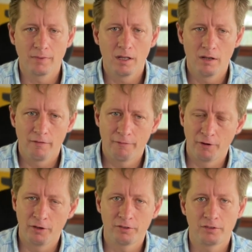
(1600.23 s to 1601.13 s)

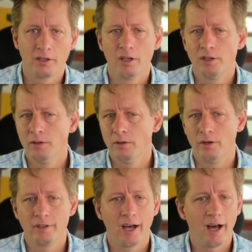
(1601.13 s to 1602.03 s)
First, you learned
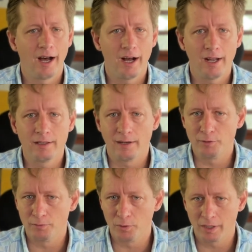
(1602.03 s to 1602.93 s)
high-level
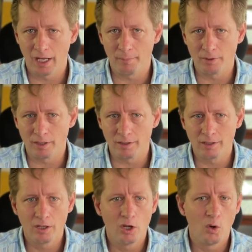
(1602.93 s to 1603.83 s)
vocabulary,
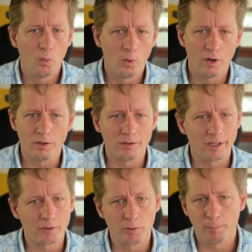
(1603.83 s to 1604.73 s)
words like
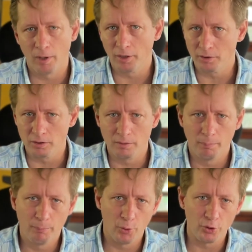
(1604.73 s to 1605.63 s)
rebuttal,
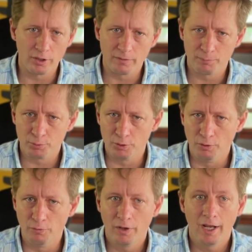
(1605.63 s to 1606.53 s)
burden of proof,
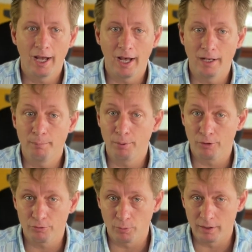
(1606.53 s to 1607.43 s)
and
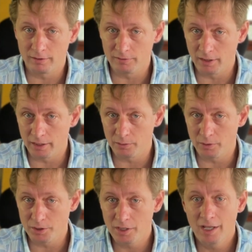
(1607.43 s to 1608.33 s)
persuasive
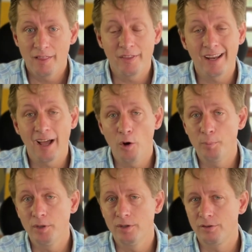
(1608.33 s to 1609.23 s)
language that help you
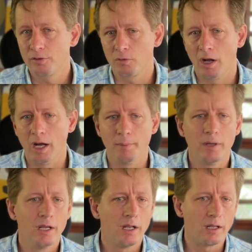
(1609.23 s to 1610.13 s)
describe
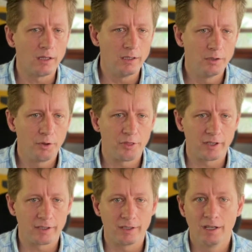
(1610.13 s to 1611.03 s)
legal
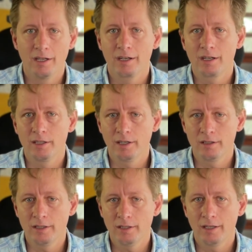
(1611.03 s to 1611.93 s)
thinking
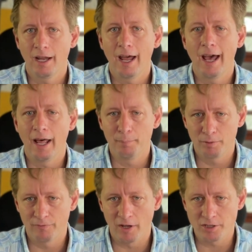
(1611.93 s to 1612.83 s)
clearly and
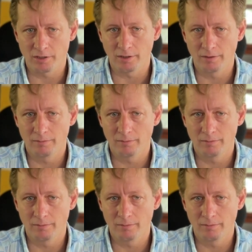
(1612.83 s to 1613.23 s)
professionally.